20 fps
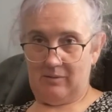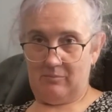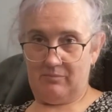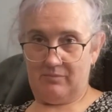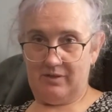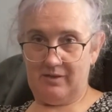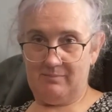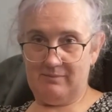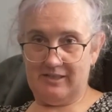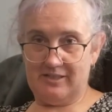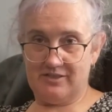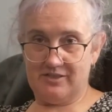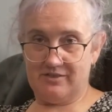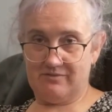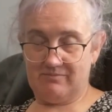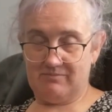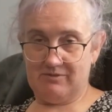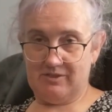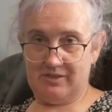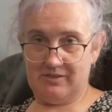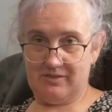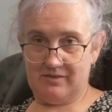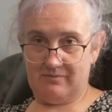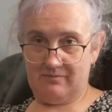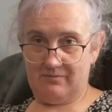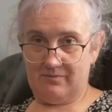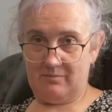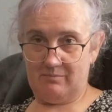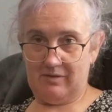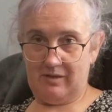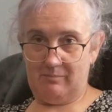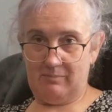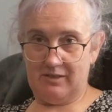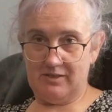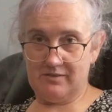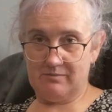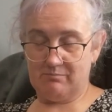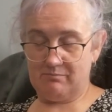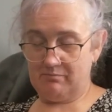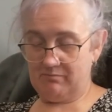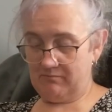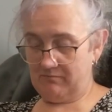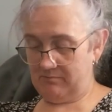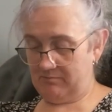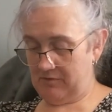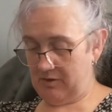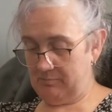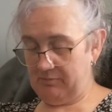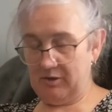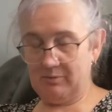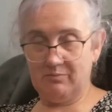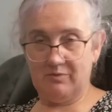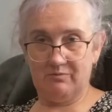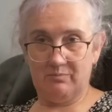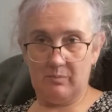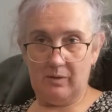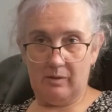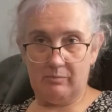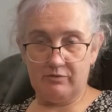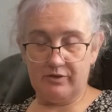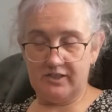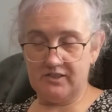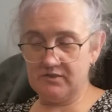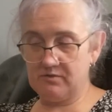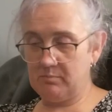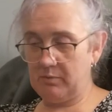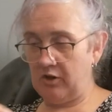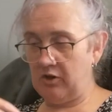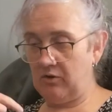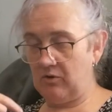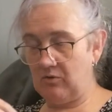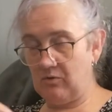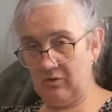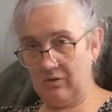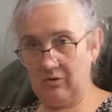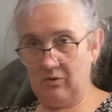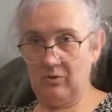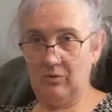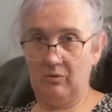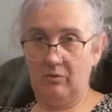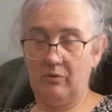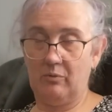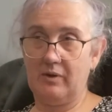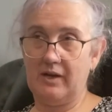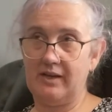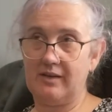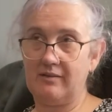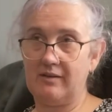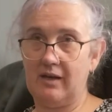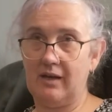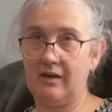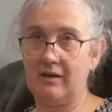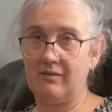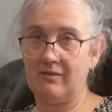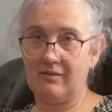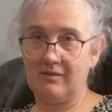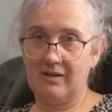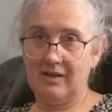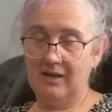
pretty much just from the bottom of my breastbone all the way down,